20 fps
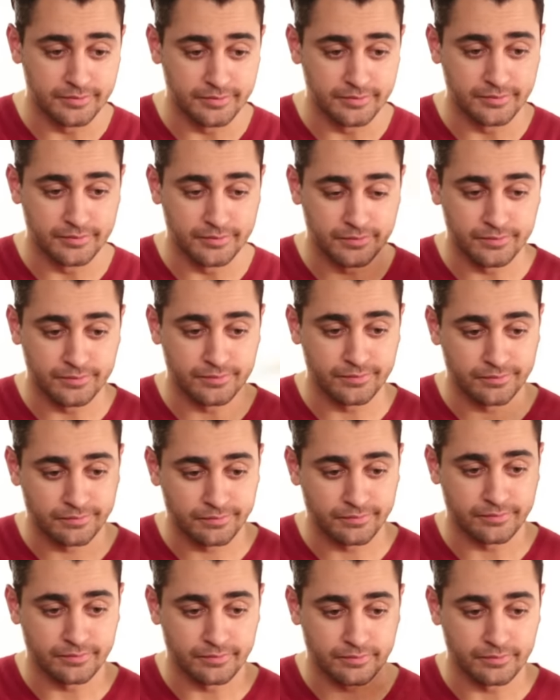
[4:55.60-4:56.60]

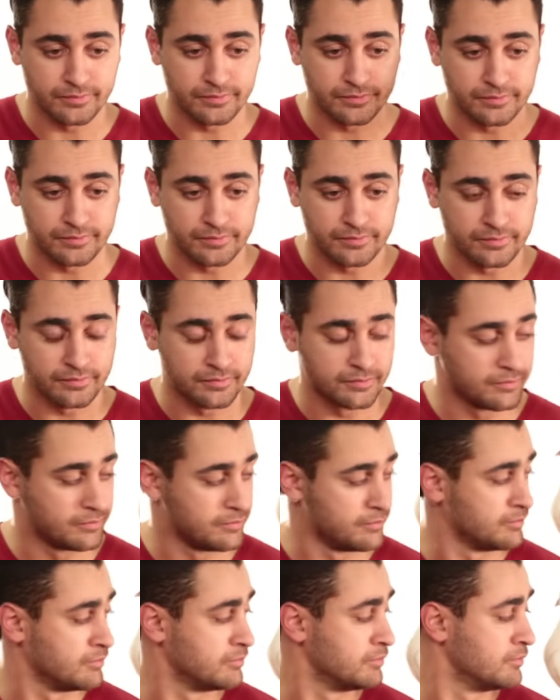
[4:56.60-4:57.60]

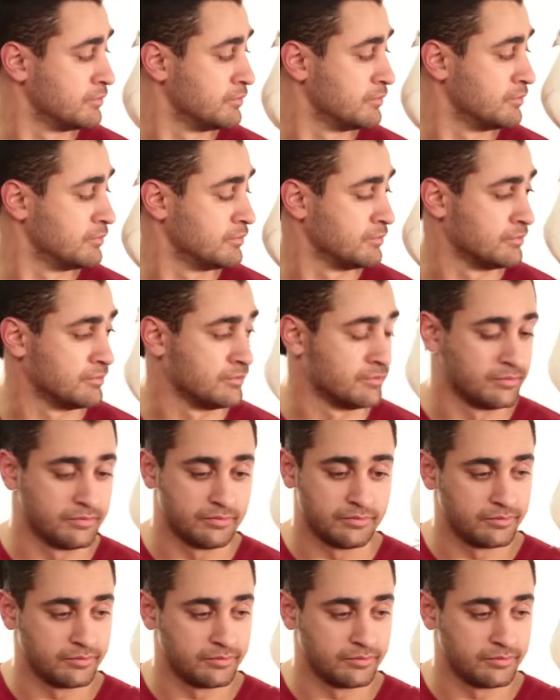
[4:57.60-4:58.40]
(no one is talking)